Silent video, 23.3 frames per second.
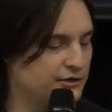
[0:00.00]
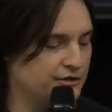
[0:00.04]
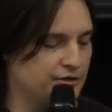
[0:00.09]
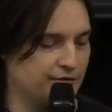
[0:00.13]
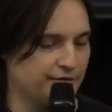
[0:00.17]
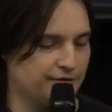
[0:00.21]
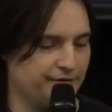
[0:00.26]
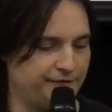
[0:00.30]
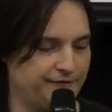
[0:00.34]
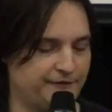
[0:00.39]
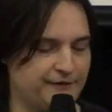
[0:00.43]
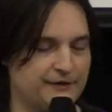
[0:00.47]

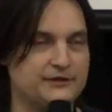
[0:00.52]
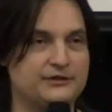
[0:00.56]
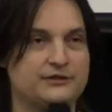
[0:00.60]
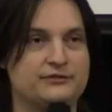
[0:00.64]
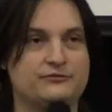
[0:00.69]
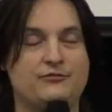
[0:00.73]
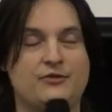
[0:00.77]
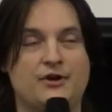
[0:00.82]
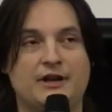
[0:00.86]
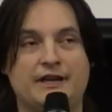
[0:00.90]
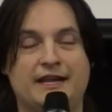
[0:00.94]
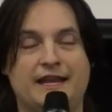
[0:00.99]
So the
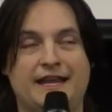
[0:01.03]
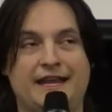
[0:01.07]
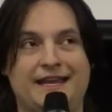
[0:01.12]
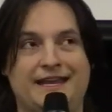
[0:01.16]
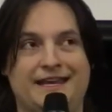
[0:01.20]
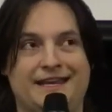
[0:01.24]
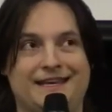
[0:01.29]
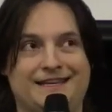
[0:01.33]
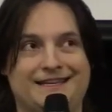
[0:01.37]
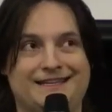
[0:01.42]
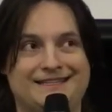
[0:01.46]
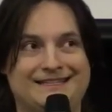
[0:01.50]
first one
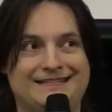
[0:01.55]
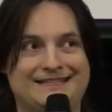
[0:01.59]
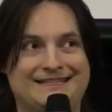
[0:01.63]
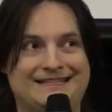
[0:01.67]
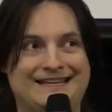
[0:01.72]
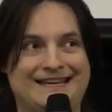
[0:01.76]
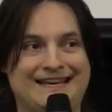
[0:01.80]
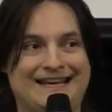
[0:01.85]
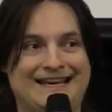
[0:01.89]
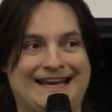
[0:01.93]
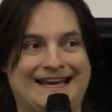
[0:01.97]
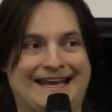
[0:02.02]

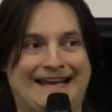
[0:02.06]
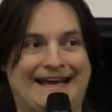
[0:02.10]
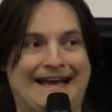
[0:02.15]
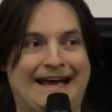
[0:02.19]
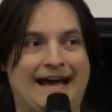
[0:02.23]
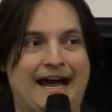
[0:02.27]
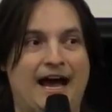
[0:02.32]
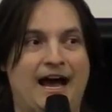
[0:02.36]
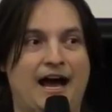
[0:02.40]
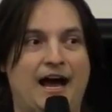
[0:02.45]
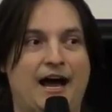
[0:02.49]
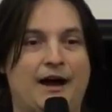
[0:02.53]
is
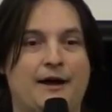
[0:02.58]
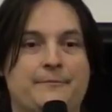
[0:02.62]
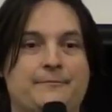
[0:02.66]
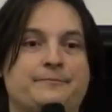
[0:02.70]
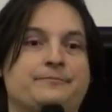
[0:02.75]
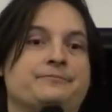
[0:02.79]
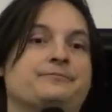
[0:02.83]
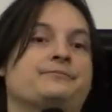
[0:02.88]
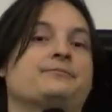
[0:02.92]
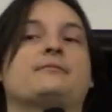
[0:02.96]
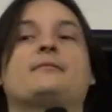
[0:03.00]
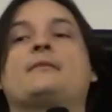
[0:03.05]

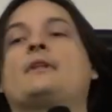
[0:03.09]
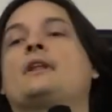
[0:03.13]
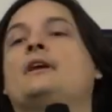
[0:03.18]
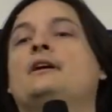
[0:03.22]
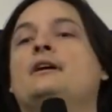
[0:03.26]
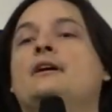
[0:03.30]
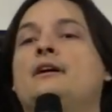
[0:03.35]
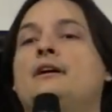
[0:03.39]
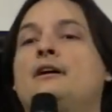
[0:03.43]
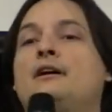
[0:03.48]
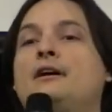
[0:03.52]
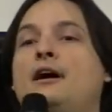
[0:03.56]
um,
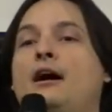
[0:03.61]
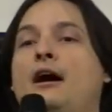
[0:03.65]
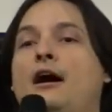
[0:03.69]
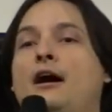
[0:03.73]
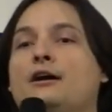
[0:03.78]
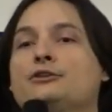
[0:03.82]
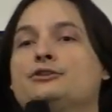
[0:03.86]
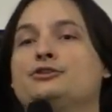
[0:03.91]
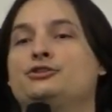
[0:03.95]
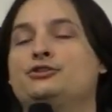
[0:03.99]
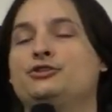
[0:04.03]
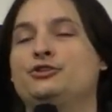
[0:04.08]

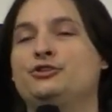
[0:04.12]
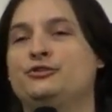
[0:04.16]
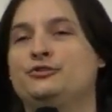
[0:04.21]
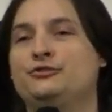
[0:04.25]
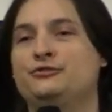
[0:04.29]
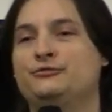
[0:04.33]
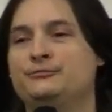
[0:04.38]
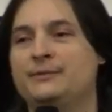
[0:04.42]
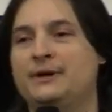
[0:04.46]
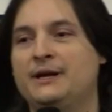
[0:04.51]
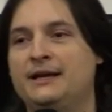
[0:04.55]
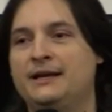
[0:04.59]

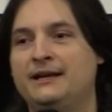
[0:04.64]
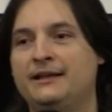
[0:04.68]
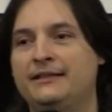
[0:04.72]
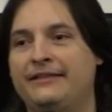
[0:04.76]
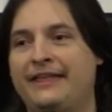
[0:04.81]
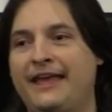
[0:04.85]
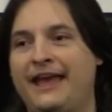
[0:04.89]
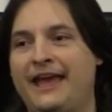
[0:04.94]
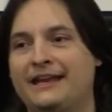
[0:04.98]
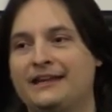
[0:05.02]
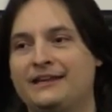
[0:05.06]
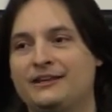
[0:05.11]
assume
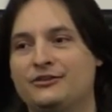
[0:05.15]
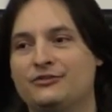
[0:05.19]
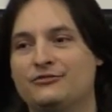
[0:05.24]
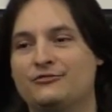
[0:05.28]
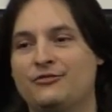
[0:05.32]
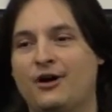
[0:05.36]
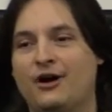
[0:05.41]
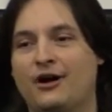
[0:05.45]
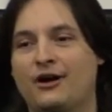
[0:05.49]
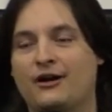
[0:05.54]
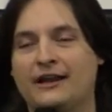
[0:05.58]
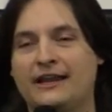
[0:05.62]
that
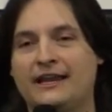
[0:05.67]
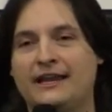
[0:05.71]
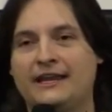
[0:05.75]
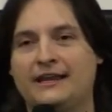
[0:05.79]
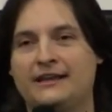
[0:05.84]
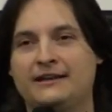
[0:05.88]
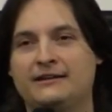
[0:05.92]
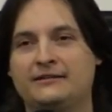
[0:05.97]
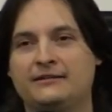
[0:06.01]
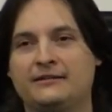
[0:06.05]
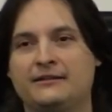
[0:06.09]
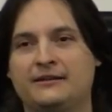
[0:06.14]
you are
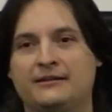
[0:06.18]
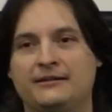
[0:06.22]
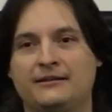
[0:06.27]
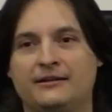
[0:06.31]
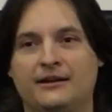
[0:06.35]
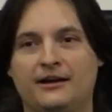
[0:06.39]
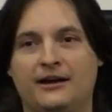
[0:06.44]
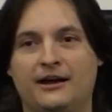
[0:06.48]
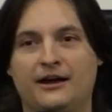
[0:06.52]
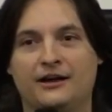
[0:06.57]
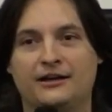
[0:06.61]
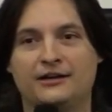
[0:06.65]
in
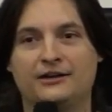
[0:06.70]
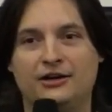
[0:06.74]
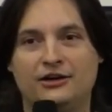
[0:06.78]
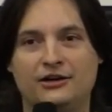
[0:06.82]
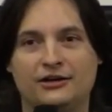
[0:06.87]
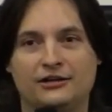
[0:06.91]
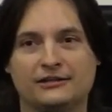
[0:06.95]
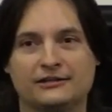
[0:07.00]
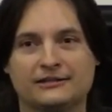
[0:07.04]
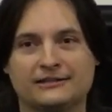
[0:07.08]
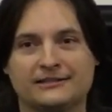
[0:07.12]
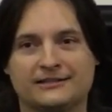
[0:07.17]
a
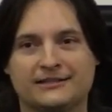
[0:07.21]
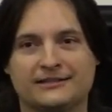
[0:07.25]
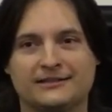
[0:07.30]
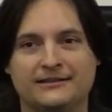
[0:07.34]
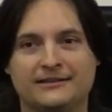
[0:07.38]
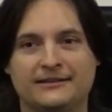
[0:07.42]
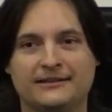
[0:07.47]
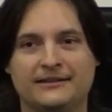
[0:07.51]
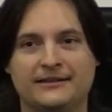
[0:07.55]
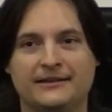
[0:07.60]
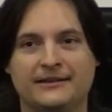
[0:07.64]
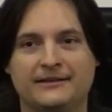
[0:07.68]
cult
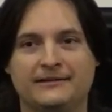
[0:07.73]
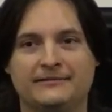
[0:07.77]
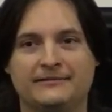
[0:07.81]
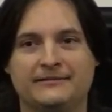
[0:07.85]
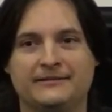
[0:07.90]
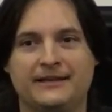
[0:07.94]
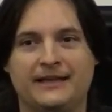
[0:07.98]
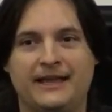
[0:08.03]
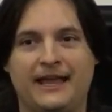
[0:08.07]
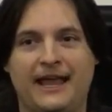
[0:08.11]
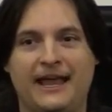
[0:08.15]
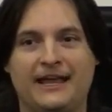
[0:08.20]

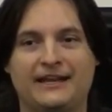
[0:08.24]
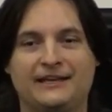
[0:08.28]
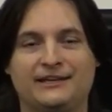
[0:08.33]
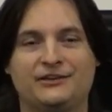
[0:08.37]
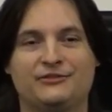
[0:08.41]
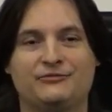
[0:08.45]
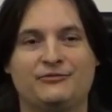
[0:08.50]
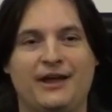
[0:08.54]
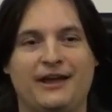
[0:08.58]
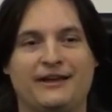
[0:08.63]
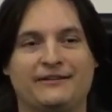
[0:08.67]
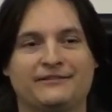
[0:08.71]
and
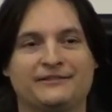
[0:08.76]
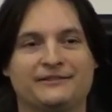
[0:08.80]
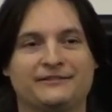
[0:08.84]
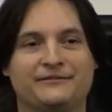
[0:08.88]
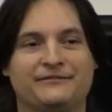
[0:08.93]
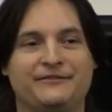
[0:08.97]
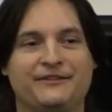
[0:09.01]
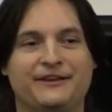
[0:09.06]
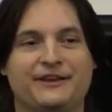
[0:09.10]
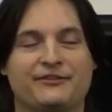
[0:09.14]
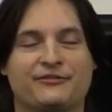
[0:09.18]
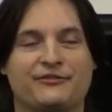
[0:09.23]
you have
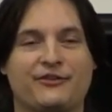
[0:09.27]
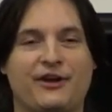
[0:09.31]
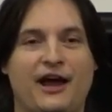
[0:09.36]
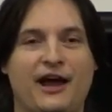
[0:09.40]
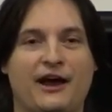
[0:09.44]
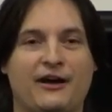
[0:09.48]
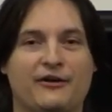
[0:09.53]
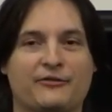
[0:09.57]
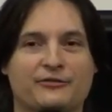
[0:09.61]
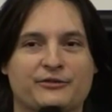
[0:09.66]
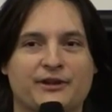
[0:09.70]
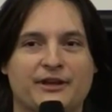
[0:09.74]
to figure
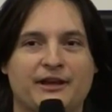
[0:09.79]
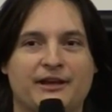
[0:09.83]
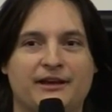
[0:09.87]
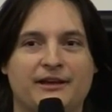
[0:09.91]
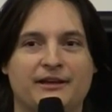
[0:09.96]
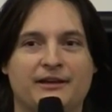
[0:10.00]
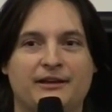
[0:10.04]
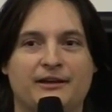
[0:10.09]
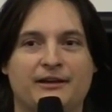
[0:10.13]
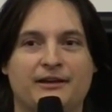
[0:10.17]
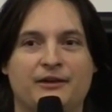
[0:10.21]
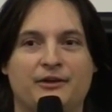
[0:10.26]
out
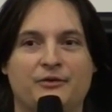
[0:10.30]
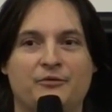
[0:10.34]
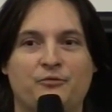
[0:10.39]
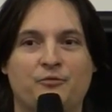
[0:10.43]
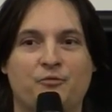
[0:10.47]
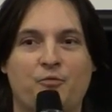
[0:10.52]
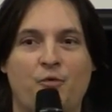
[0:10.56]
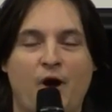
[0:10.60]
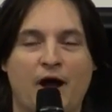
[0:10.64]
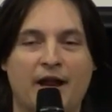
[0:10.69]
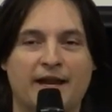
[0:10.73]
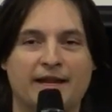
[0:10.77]

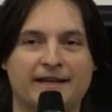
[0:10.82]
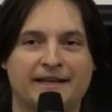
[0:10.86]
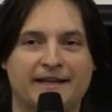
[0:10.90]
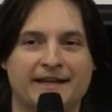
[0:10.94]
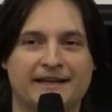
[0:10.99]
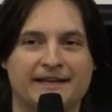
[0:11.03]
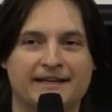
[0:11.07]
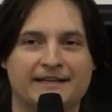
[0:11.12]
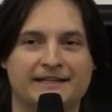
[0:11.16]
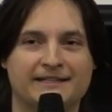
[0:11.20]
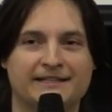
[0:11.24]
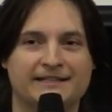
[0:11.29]
what it
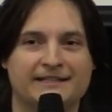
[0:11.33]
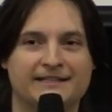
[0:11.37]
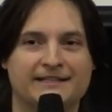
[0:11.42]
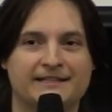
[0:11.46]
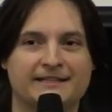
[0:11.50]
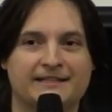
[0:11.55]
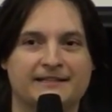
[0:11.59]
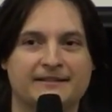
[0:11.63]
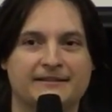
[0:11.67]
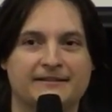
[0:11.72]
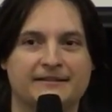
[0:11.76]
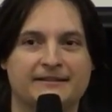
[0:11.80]

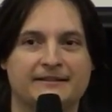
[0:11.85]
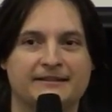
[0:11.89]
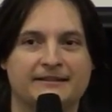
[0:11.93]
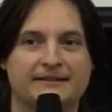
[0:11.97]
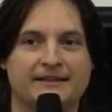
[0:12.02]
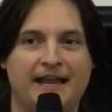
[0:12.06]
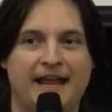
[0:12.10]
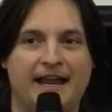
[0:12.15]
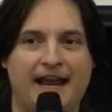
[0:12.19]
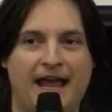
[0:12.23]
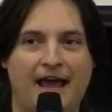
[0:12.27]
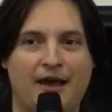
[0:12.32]
is
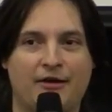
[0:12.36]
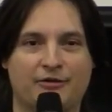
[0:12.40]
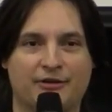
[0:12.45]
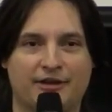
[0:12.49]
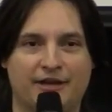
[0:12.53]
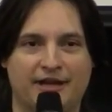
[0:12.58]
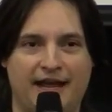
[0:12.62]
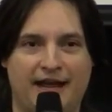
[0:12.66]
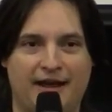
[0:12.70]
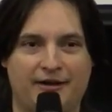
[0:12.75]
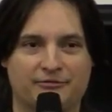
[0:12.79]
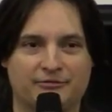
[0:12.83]
and how to
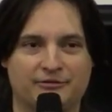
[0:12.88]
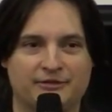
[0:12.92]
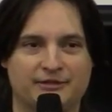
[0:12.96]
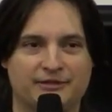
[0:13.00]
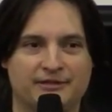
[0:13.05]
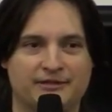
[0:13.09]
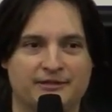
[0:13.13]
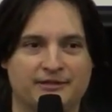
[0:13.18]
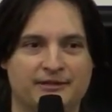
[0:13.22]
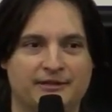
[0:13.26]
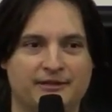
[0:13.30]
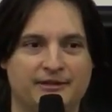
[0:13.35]
get
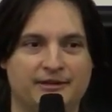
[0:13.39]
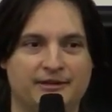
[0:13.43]
out.